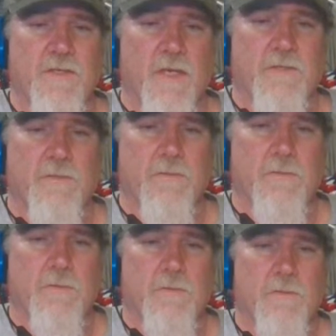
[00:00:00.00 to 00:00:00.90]
us
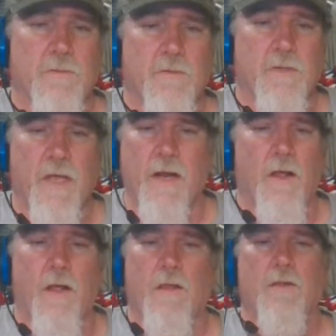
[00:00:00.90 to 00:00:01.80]
at
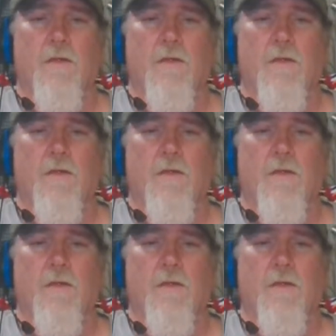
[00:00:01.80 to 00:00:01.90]
all.